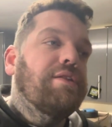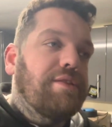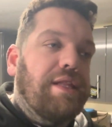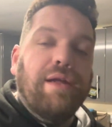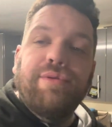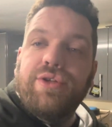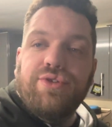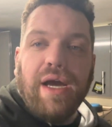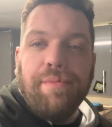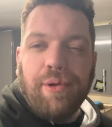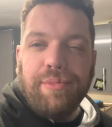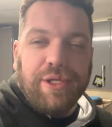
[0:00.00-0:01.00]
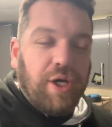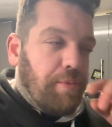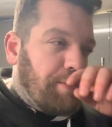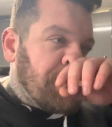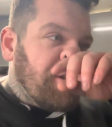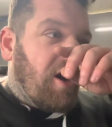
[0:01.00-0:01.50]
Then I'm going to try and probably
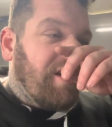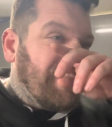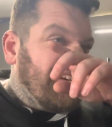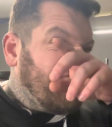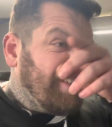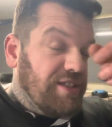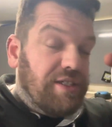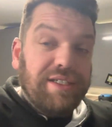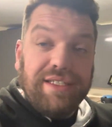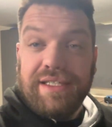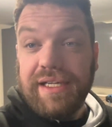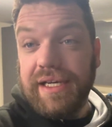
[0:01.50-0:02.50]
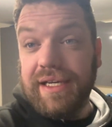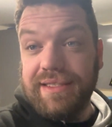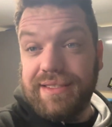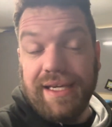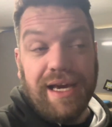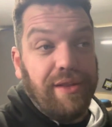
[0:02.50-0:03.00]
coping saw it and
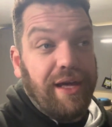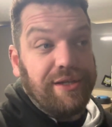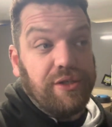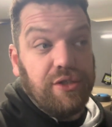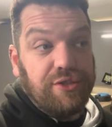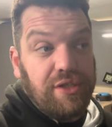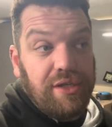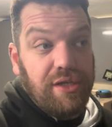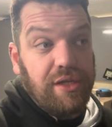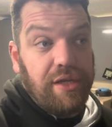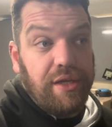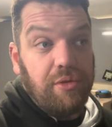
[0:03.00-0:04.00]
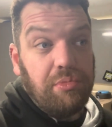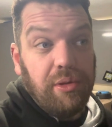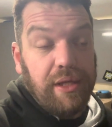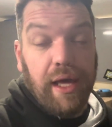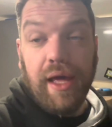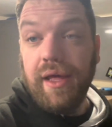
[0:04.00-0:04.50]
see how that goes. But
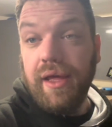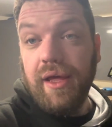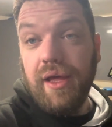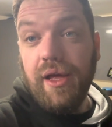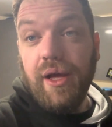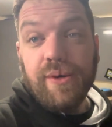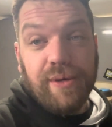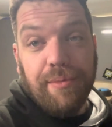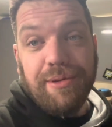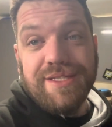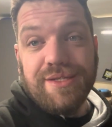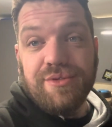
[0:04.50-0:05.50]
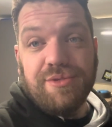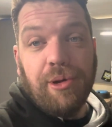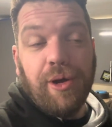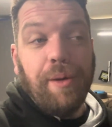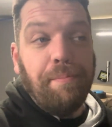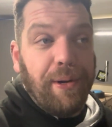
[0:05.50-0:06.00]
yeah, quite a bit to do
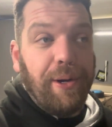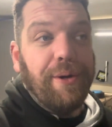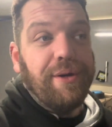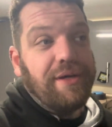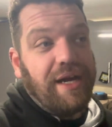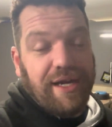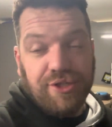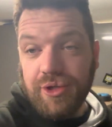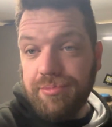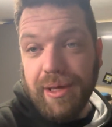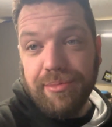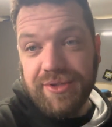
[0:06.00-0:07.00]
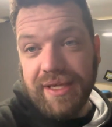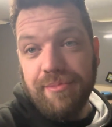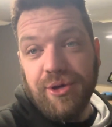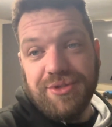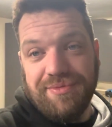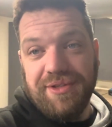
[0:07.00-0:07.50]
tomorrow, but I should be able to get
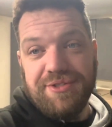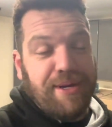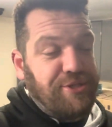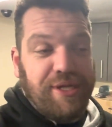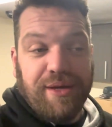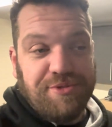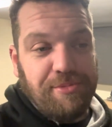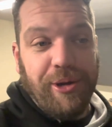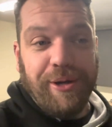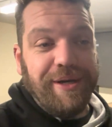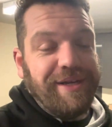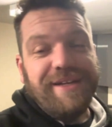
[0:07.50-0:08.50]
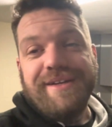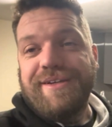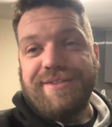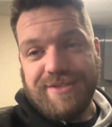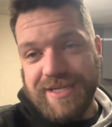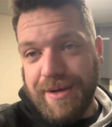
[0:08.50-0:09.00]
most of it smashed out tomorrow.
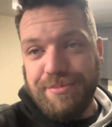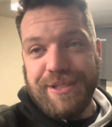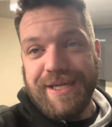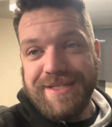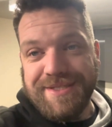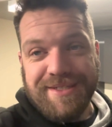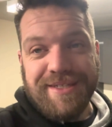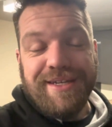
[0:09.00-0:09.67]
So happy days.